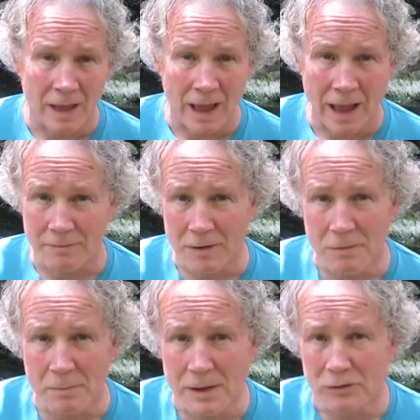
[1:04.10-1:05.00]
Have you
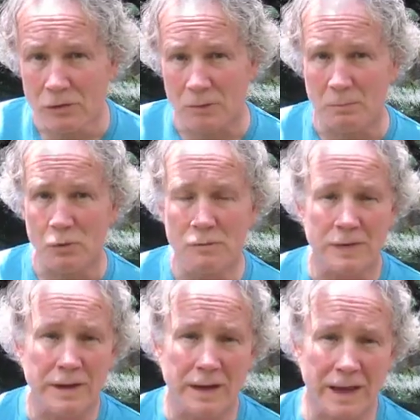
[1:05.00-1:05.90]
ever been to a
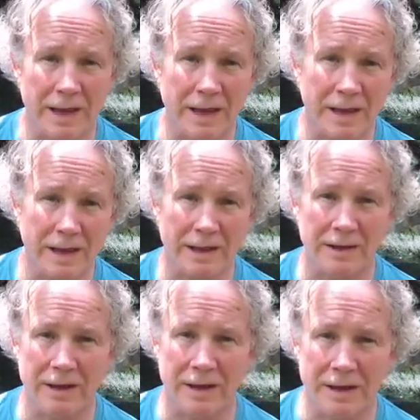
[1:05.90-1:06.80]
movie and
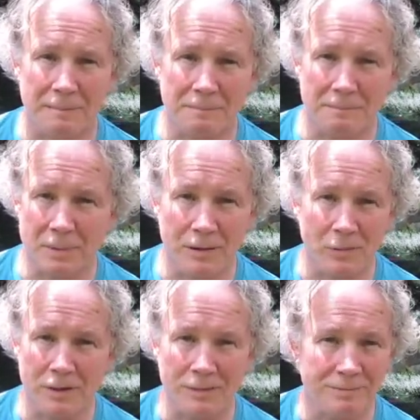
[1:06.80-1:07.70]
been with,